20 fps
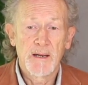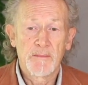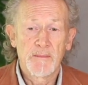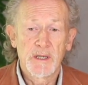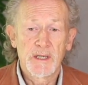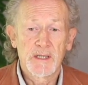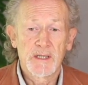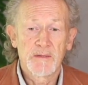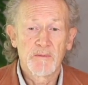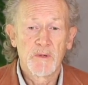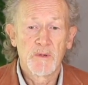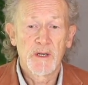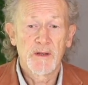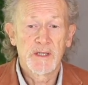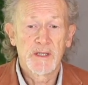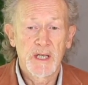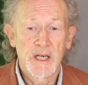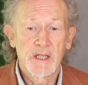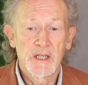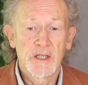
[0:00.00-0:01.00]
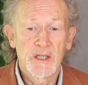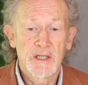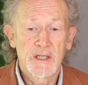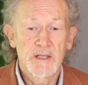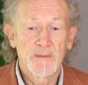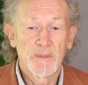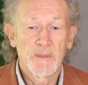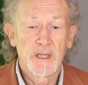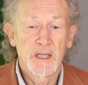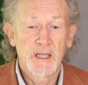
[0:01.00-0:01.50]
because one of the
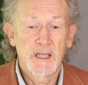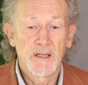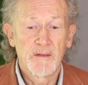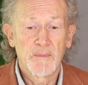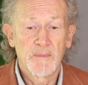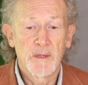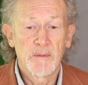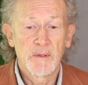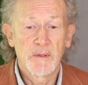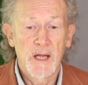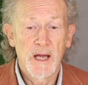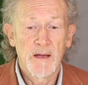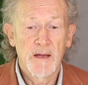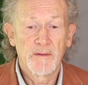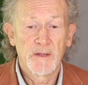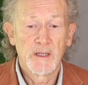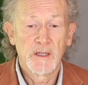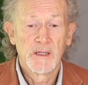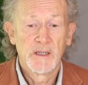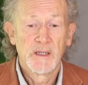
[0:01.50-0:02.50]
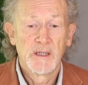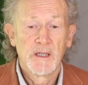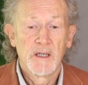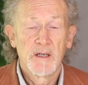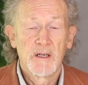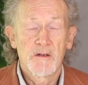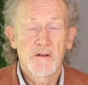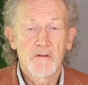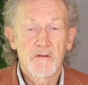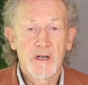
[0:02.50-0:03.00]
dangers, particularly if people have a
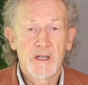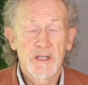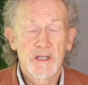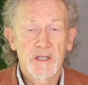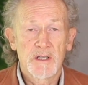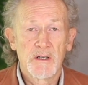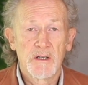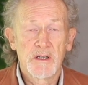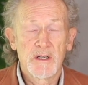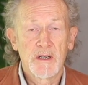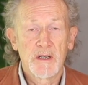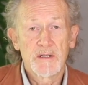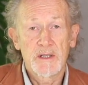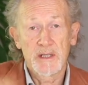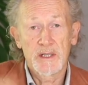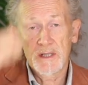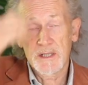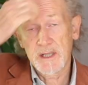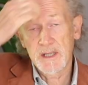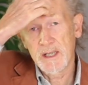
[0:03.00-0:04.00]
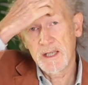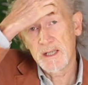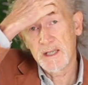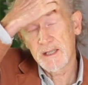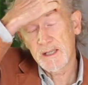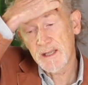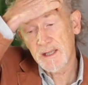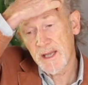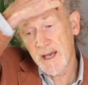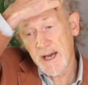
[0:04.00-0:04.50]
greater scoliosis,
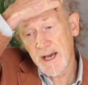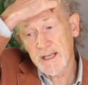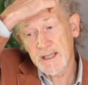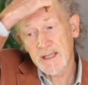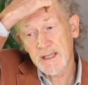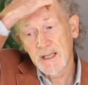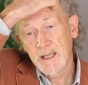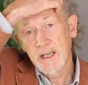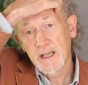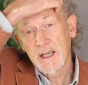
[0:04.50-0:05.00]
is that